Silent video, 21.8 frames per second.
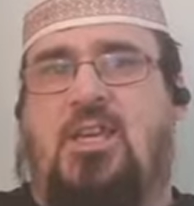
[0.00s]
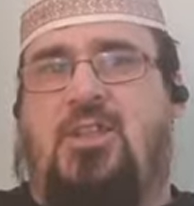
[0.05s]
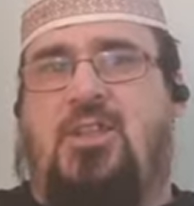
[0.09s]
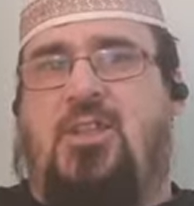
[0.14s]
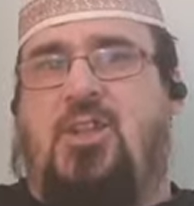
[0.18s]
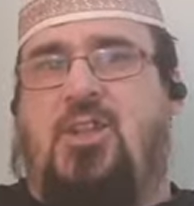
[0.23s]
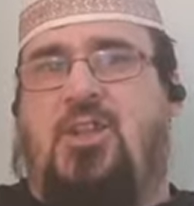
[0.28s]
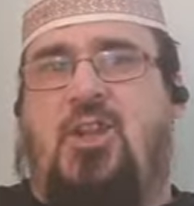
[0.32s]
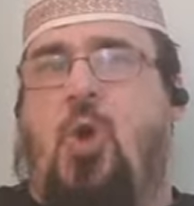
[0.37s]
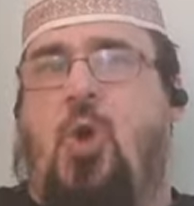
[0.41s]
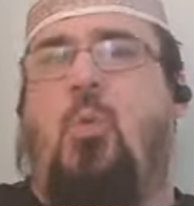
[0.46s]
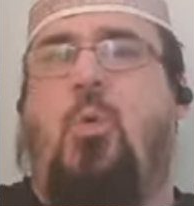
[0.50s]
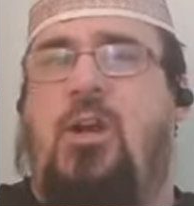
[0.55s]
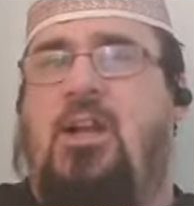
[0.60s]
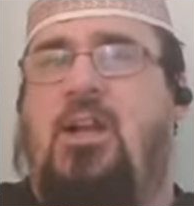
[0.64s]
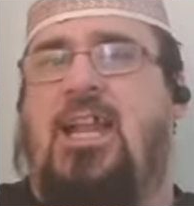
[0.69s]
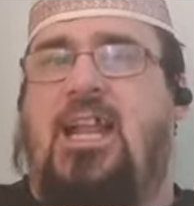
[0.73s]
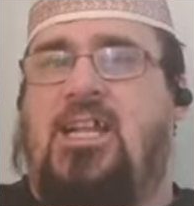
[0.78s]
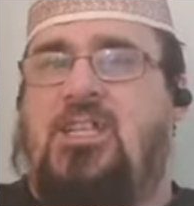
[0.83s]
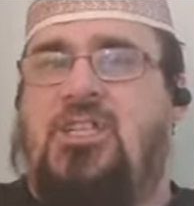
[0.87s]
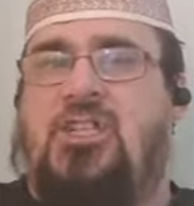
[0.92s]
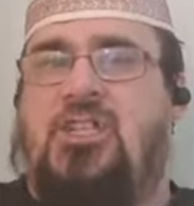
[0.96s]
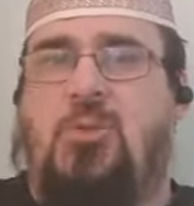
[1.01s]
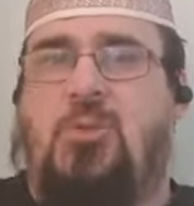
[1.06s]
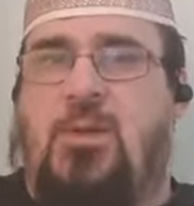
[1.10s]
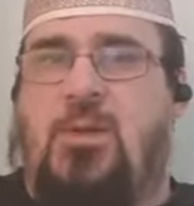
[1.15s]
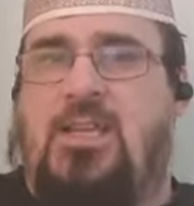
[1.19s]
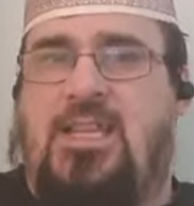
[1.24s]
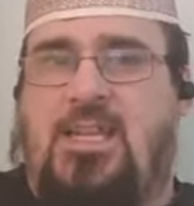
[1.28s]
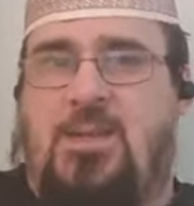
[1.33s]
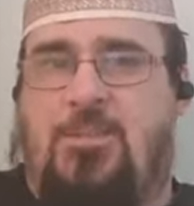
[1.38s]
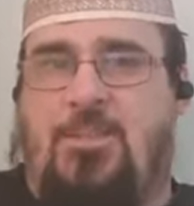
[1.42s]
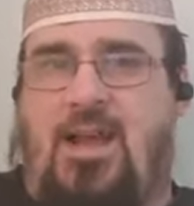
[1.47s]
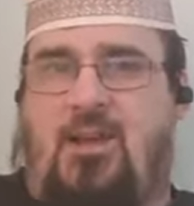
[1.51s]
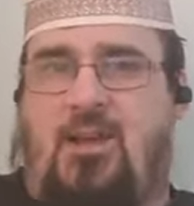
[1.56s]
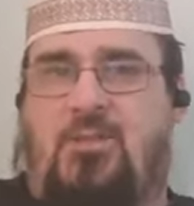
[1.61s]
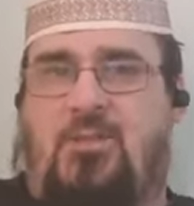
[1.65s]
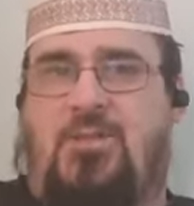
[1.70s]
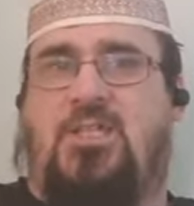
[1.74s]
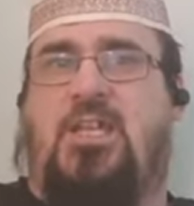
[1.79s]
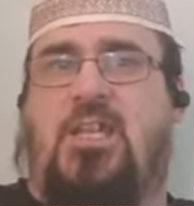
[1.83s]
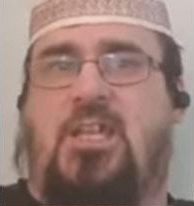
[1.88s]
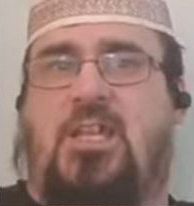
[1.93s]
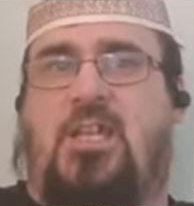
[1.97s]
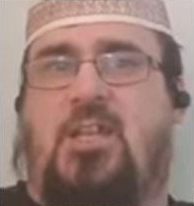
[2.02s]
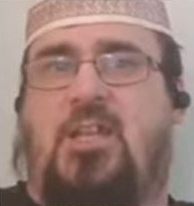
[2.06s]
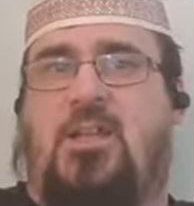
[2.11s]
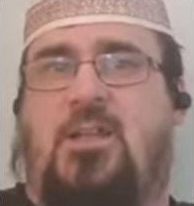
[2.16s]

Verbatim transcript: that no one can actually do anything about it.